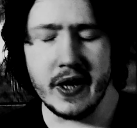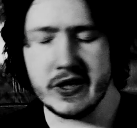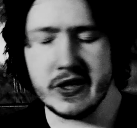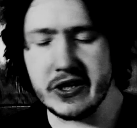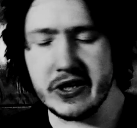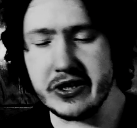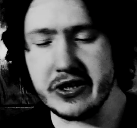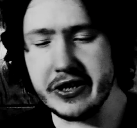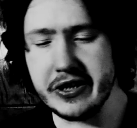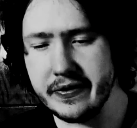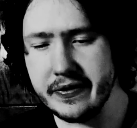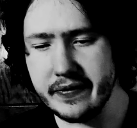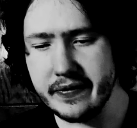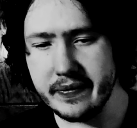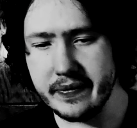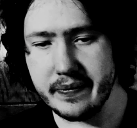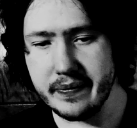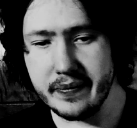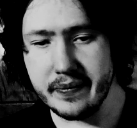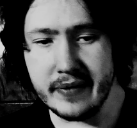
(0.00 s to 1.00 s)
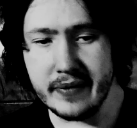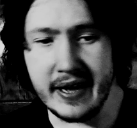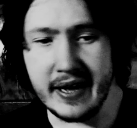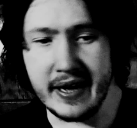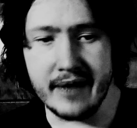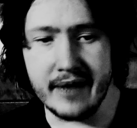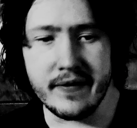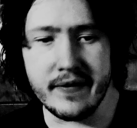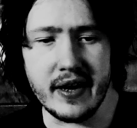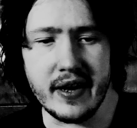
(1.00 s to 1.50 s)
too, not
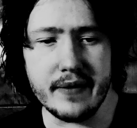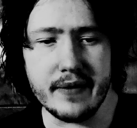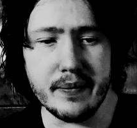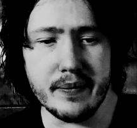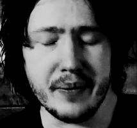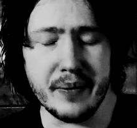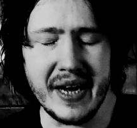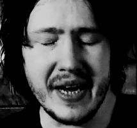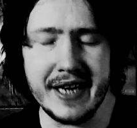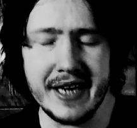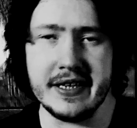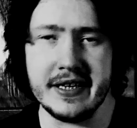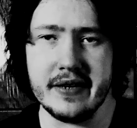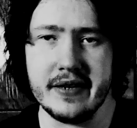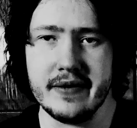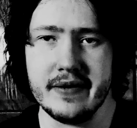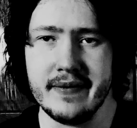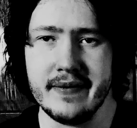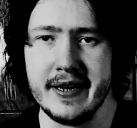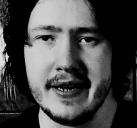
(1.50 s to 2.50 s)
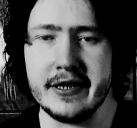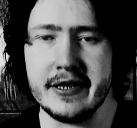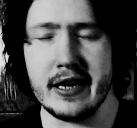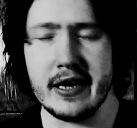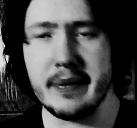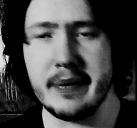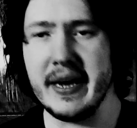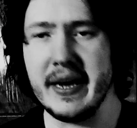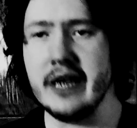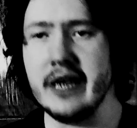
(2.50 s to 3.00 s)
flying by, talk
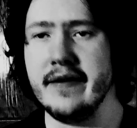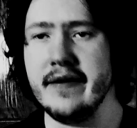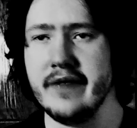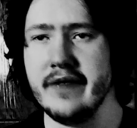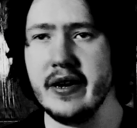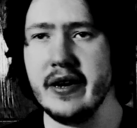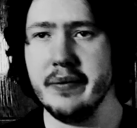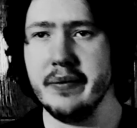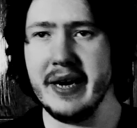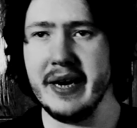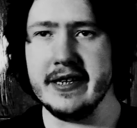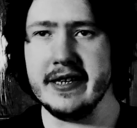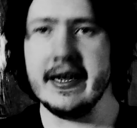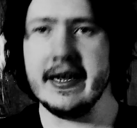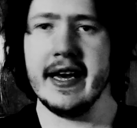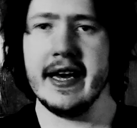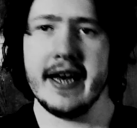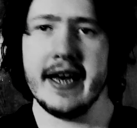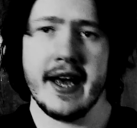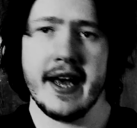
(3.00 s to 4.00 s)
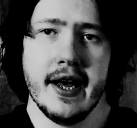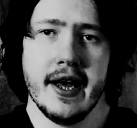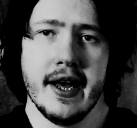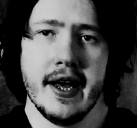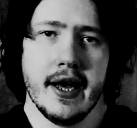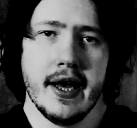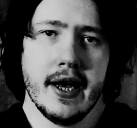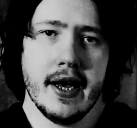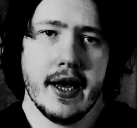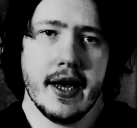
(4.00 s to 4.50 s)
about not flying by today,
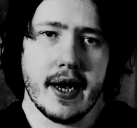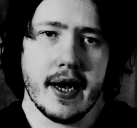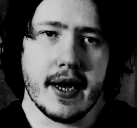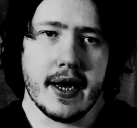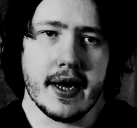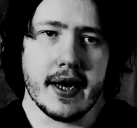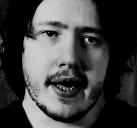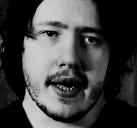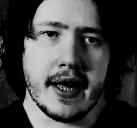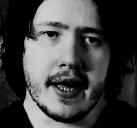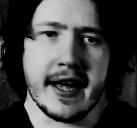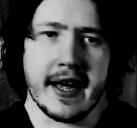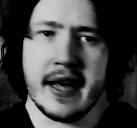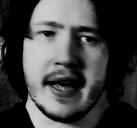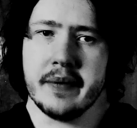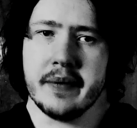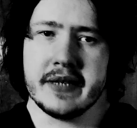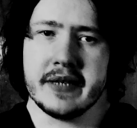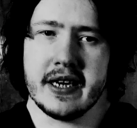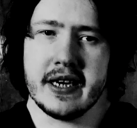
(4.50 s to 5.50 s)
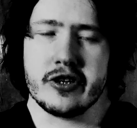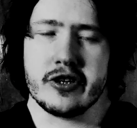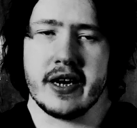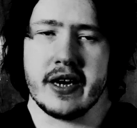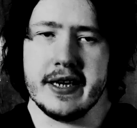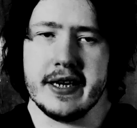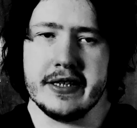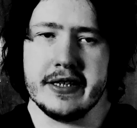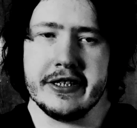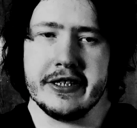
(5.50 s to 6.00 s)
he keeps on trying
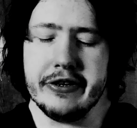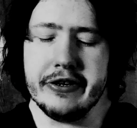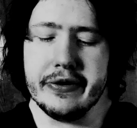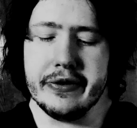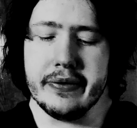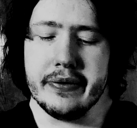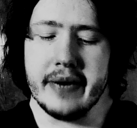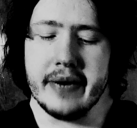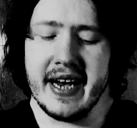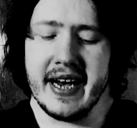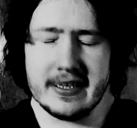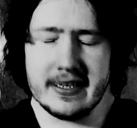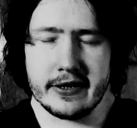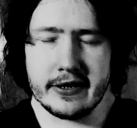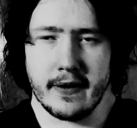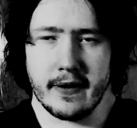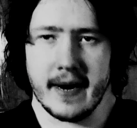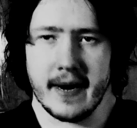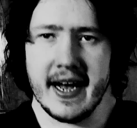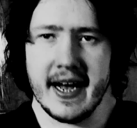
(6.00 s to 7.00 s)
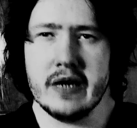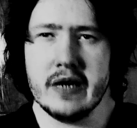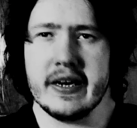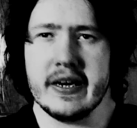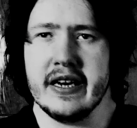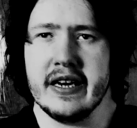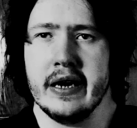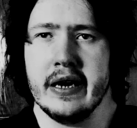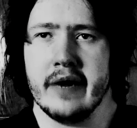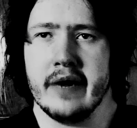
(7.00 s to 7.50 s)
to ask her out and
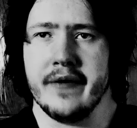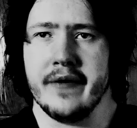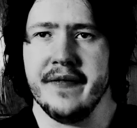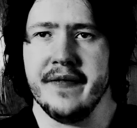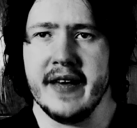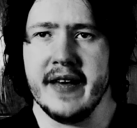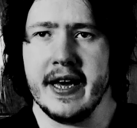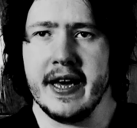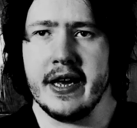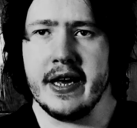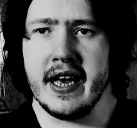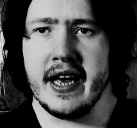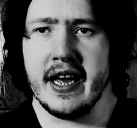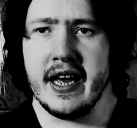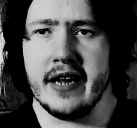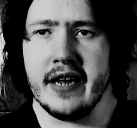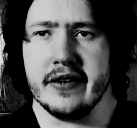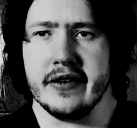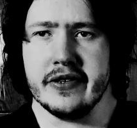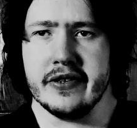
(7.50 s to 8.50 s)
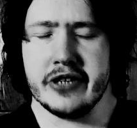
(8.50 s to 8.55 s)
everything, and she